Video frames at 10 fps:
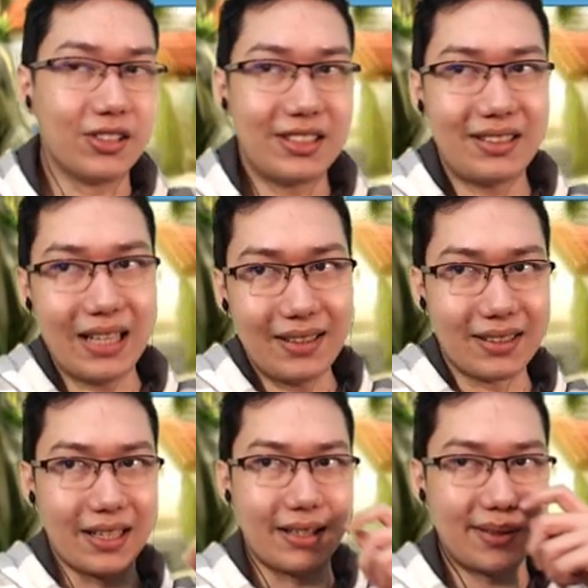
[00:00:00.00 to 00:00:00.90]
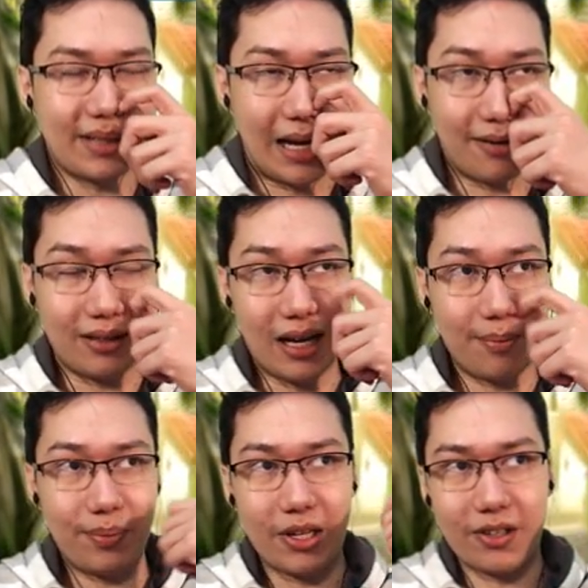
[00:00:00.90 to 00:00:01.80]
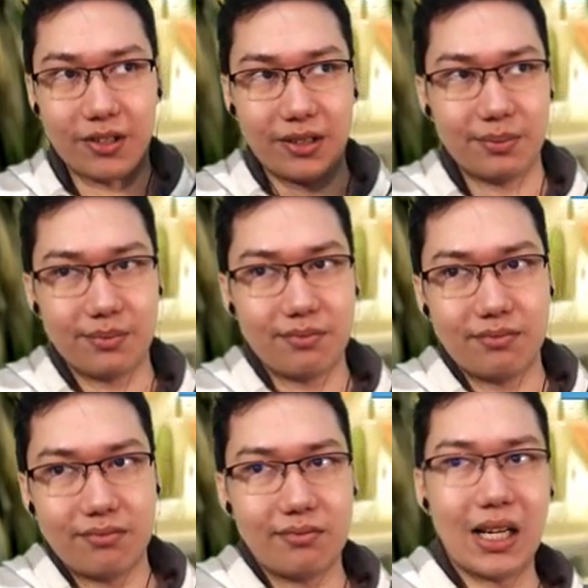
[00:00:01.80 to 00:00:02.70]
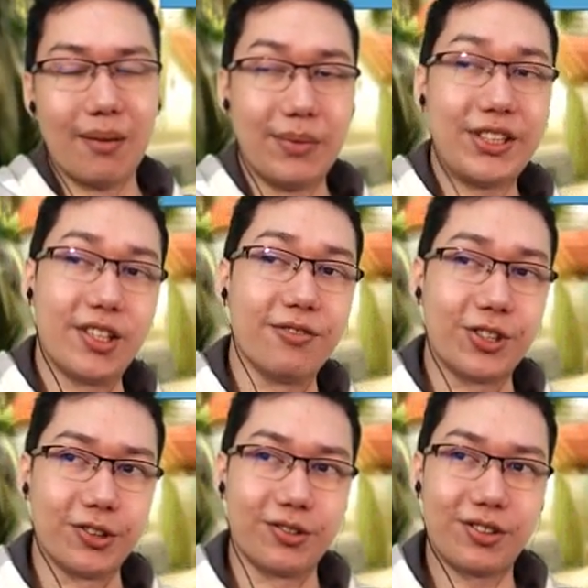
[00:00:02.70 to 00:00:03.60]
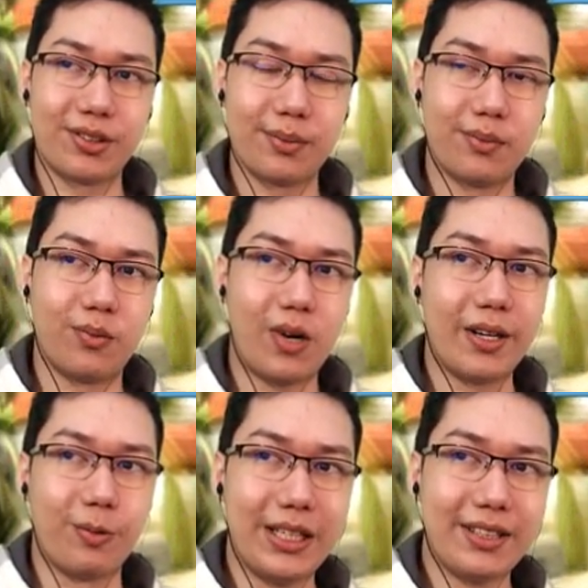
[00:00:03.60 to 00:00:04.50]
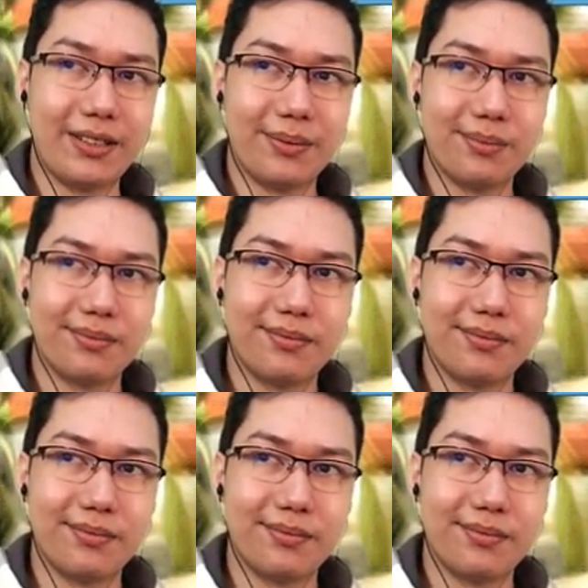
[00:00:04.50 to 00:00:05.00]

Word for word: on Saturdays, I will upload a mission of Zeus. One a week.